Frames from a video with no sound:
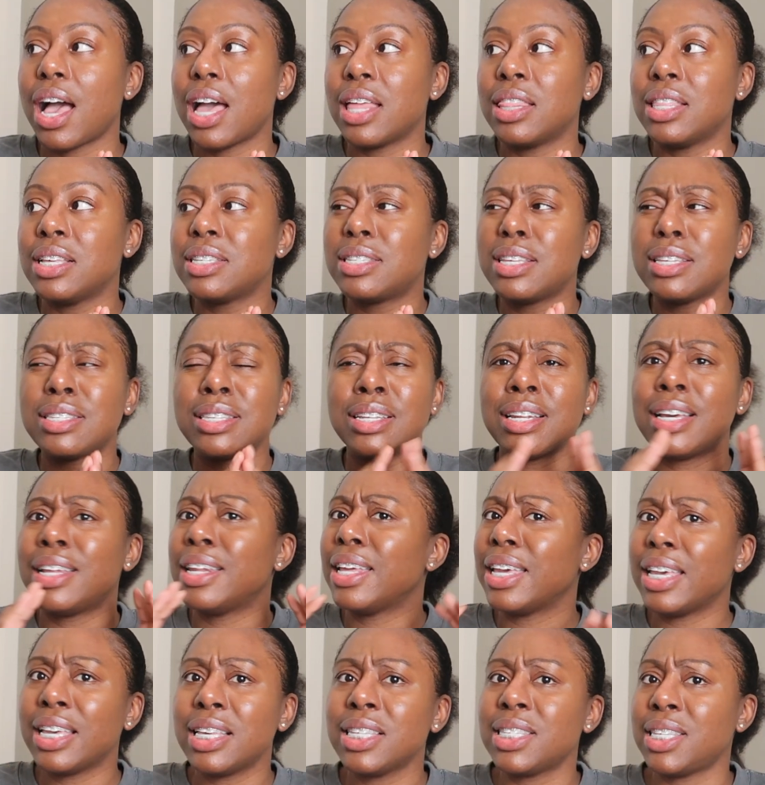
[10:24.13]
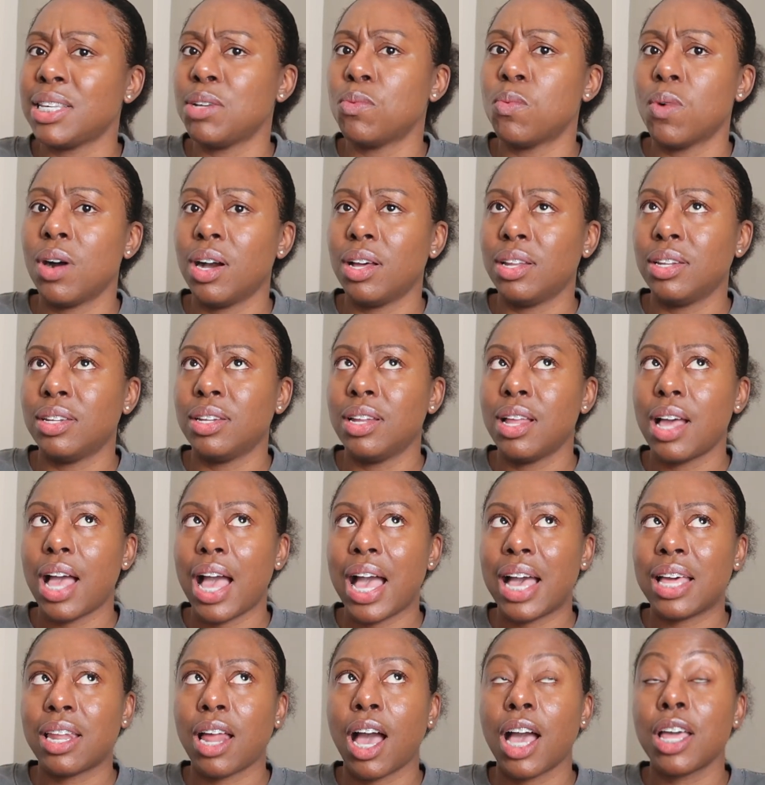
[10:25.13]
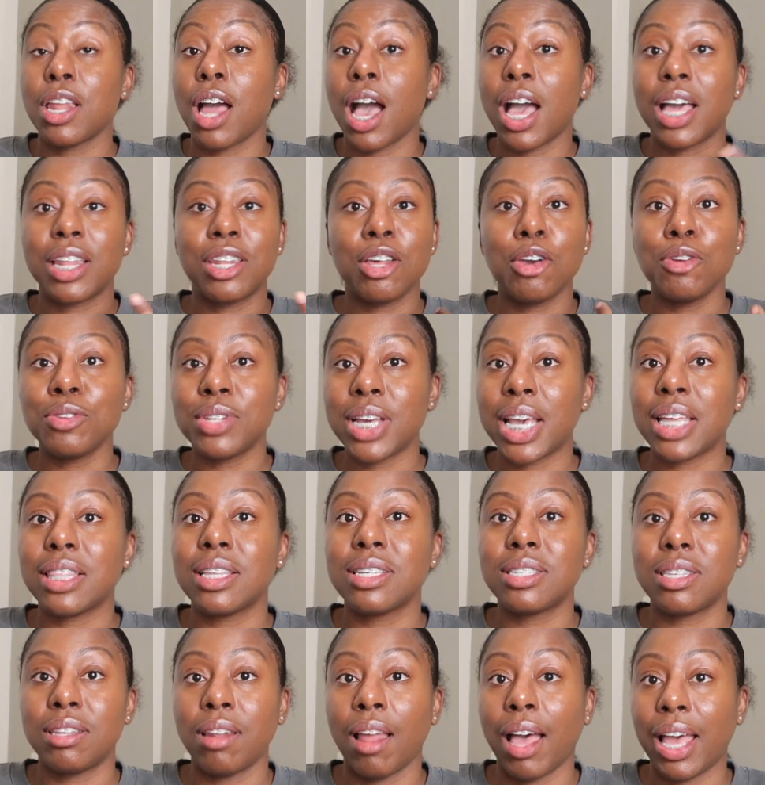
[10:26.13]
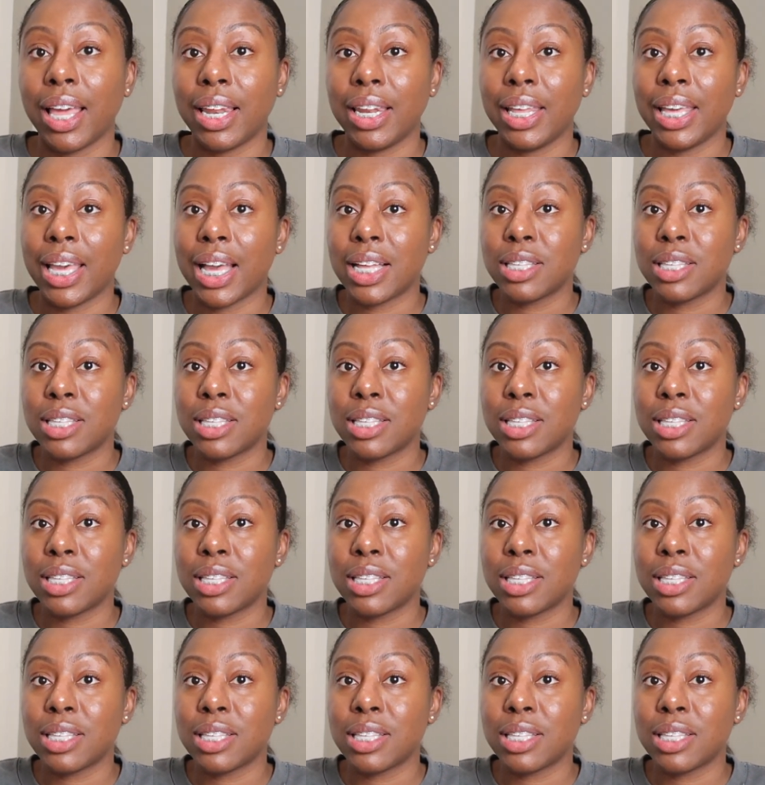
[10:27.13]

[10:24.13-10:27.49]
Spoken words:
this isn't an easy one, and I don't take this lightly.